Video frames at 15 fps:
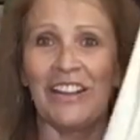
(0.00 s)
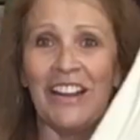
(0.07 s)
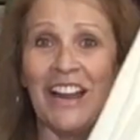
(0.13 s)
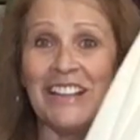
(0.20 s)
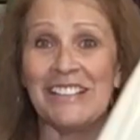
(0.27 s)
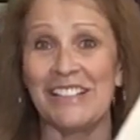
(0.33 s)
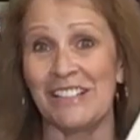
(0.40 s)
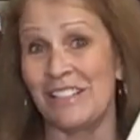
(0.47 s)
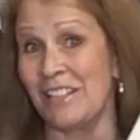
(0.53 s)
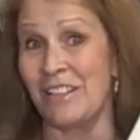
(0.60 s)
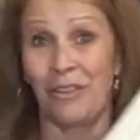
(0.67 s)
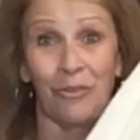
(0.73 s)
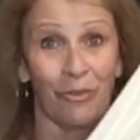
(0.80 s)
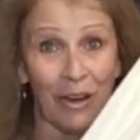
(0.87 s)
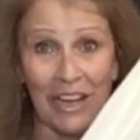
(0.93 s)
nice. It's
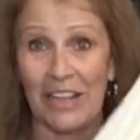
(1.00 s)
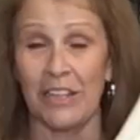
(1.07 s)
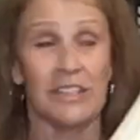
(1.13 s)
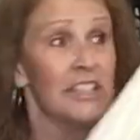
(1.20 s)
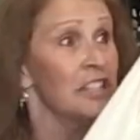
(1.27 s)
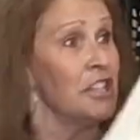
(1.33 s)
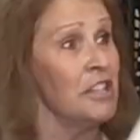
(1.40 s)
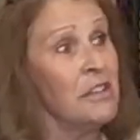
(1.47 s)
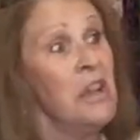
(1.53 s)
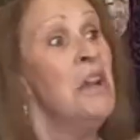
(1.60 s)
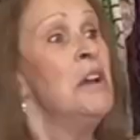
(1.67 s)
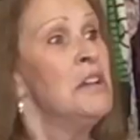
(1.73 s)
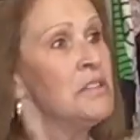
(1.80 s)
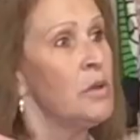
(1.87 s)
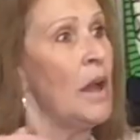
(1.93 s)
in great condition.
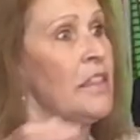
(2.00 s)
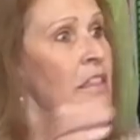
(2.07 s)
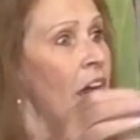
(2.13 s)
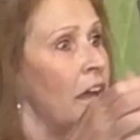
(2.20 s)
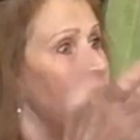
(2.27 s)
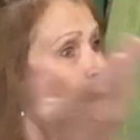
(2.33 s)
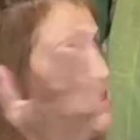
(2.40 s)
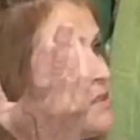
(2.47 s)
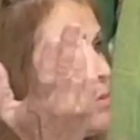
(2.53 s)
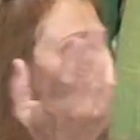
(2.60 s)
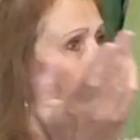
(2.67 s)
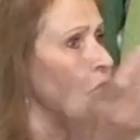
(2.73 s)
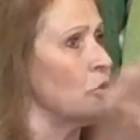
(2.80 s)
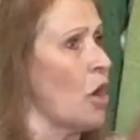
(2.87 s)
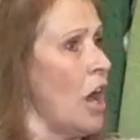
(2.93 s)
So I thought it's
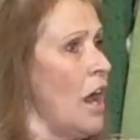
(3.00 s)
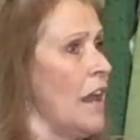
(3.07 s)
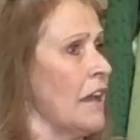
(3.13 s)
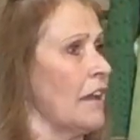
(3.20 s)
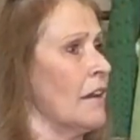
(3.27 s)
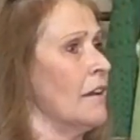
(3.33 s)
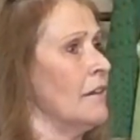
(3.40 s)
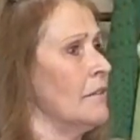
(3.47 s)
worth trying.